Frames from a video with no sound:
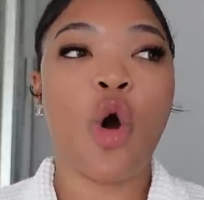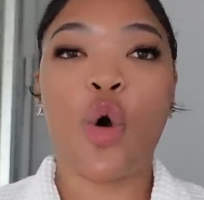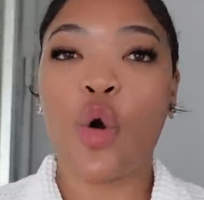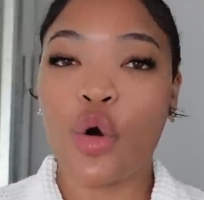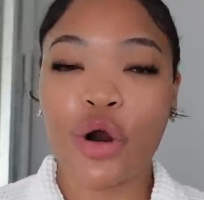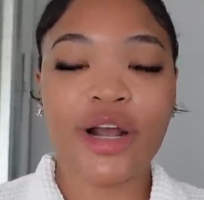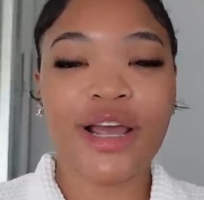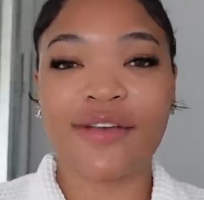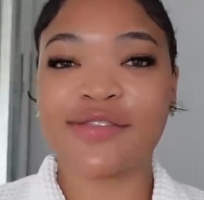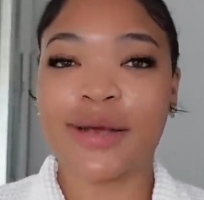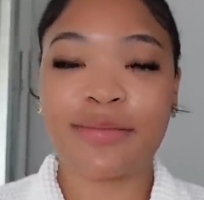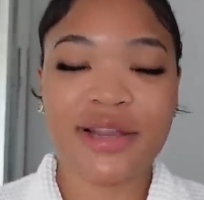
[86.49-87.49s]
or if
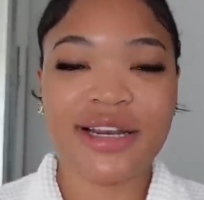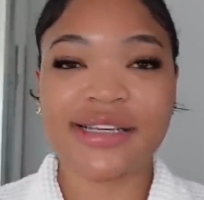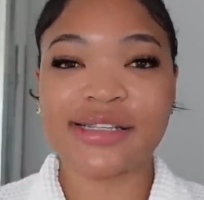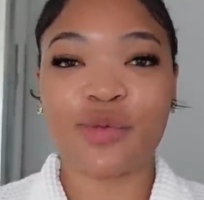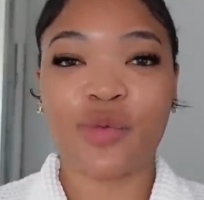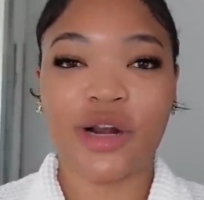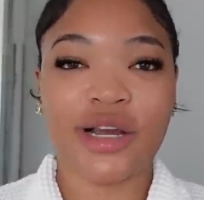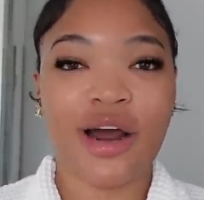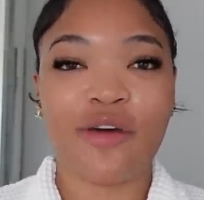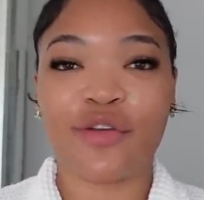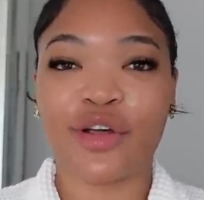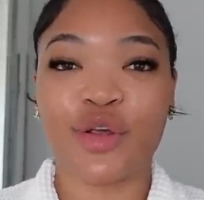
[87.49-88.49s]
something isn't working
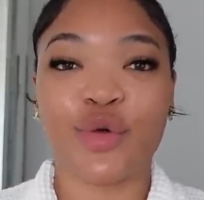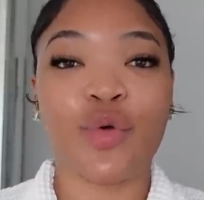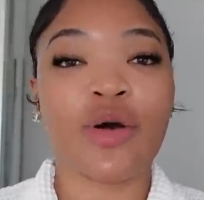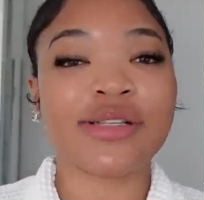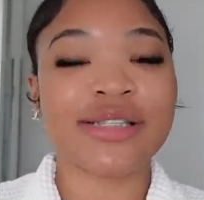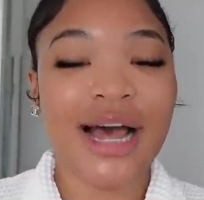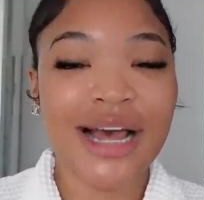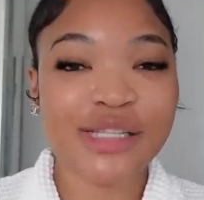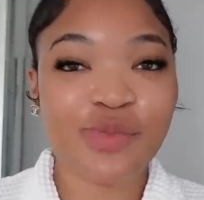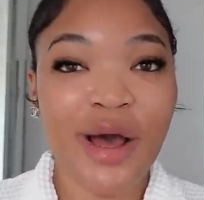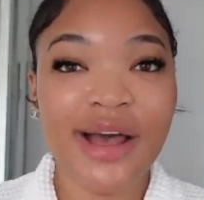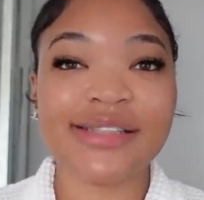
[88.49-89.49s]
out for you size
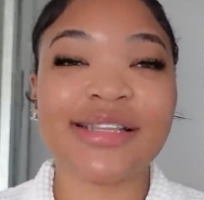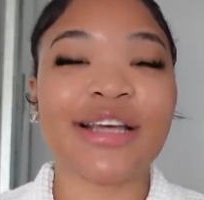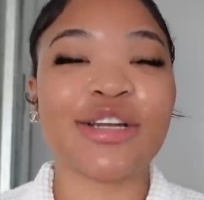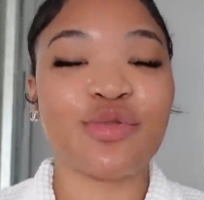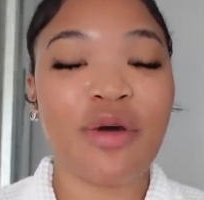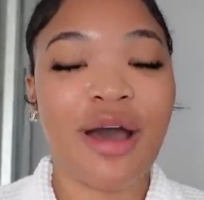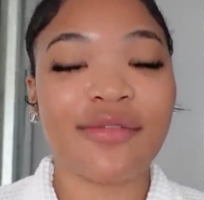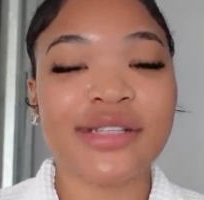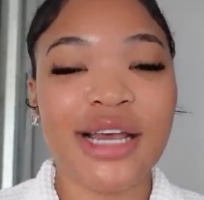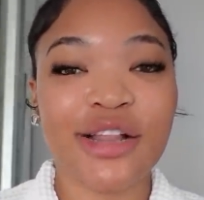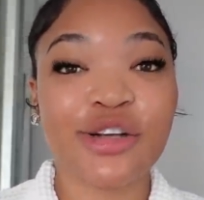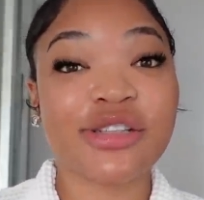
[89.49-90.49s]
wise they do have
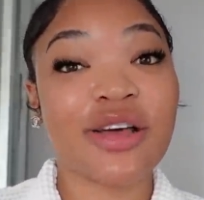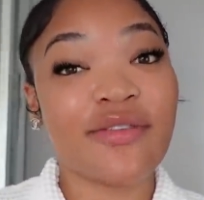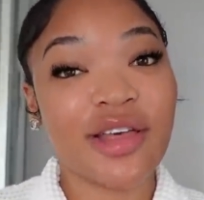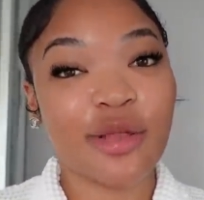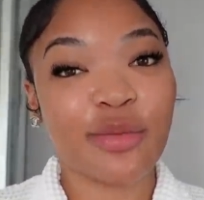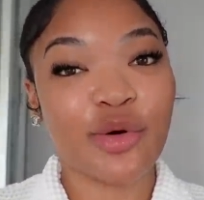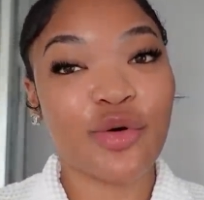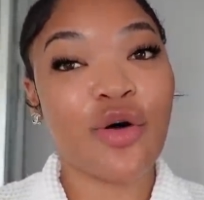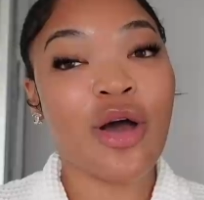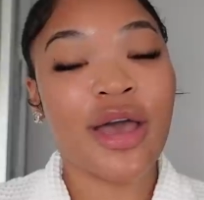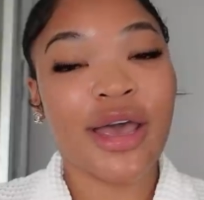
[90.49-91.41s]
tailors available